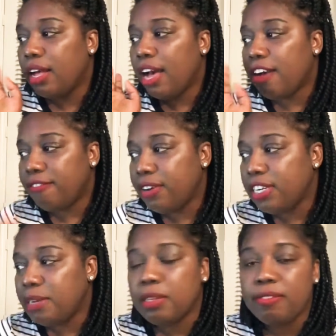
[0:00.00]
I
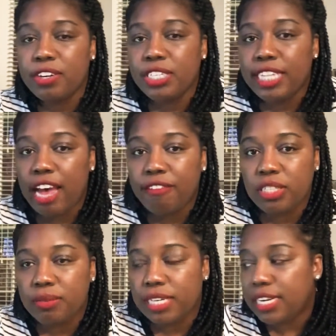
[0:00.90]
filled up the first half of
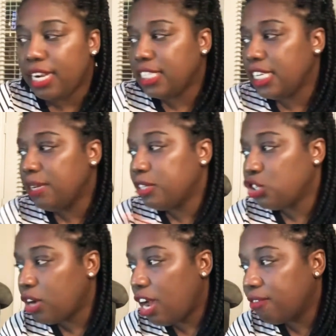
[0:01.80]
2019 with
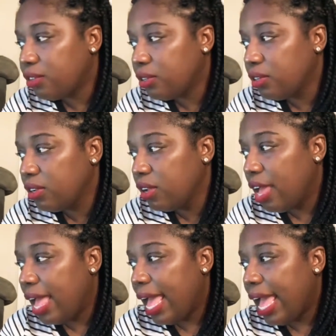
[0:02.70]
travel,
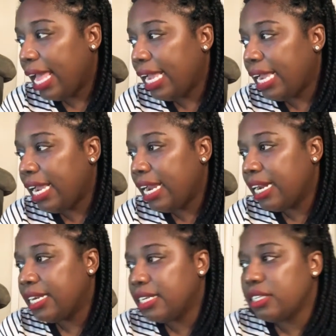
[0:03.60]

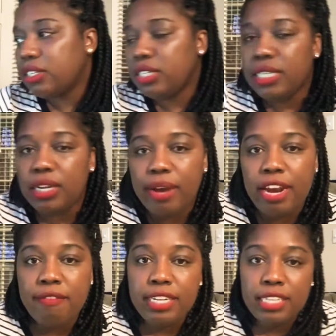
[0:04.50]
and, you know,
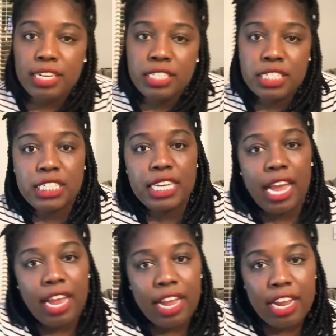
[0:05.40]
everything just
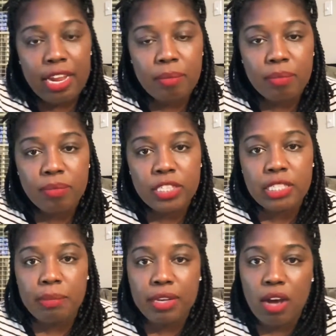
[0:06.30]
came
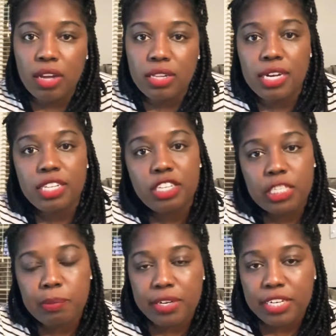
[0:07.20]
to me. All the other
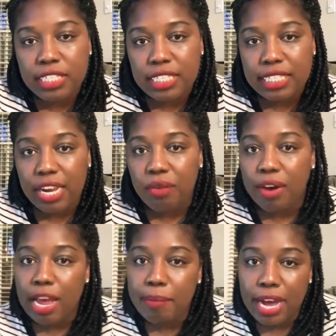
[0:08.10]
experiences, like
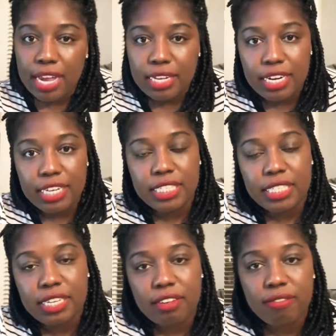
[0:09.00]
Crab Island and
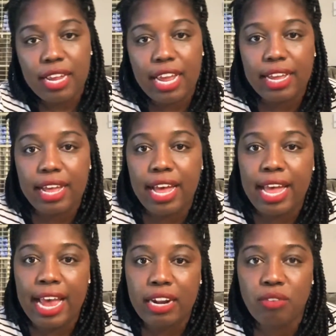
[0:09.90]
stuff. Like, I
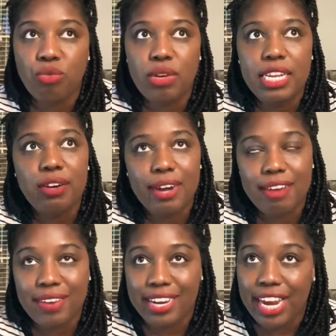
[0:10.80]
had a really
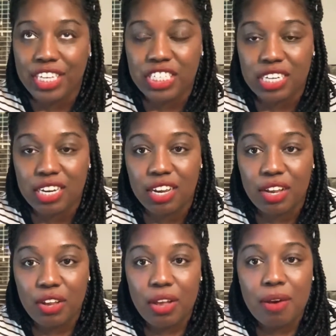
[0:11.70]
great vacation
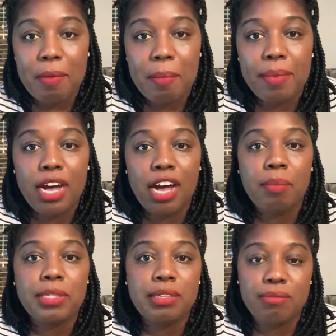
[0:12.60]
with
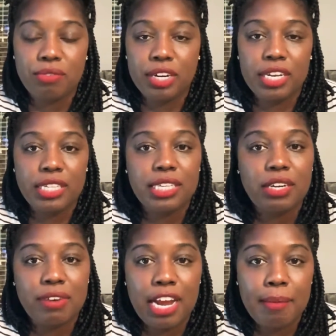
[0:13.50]
some friends in
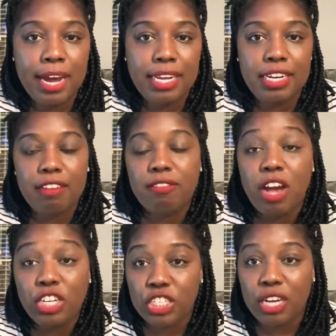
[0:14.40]
Crab Island.
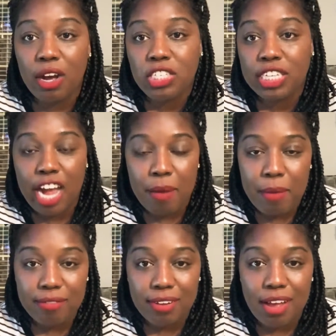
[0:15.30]
Y'all should go check out
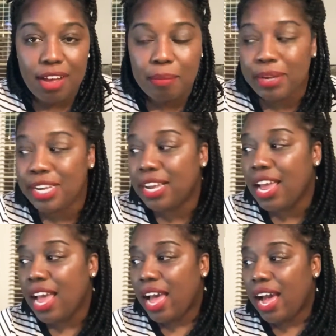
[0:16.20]
my vlog. But
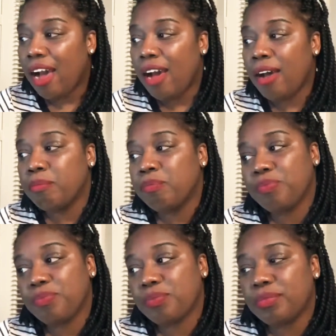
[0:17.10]

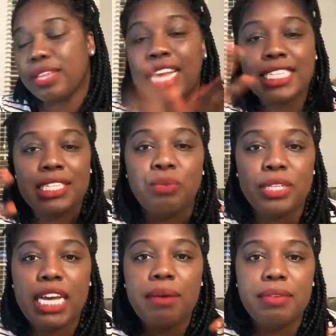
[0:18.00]
I just,
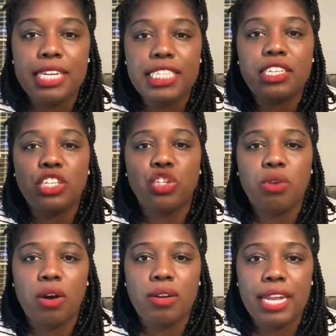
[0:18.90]
once I released
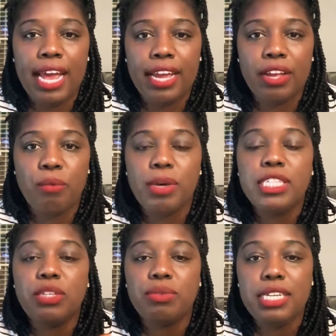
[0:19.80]
control, like,
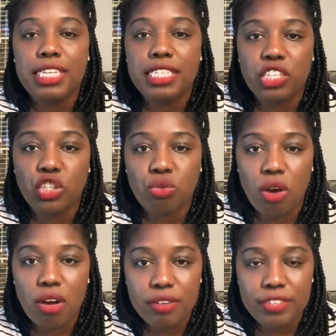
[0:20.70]
once you release
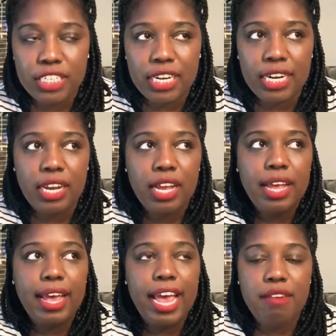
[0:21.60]
control of shit,
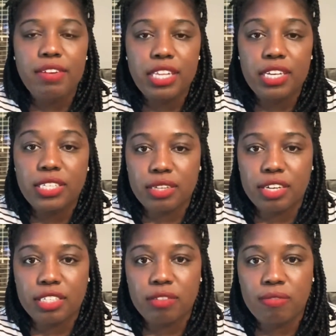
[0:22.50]
everything
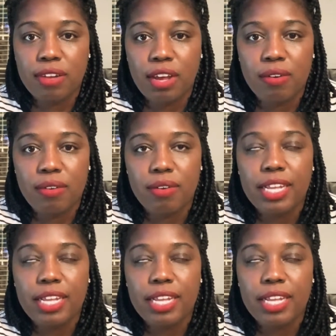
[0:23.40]
starts to flow.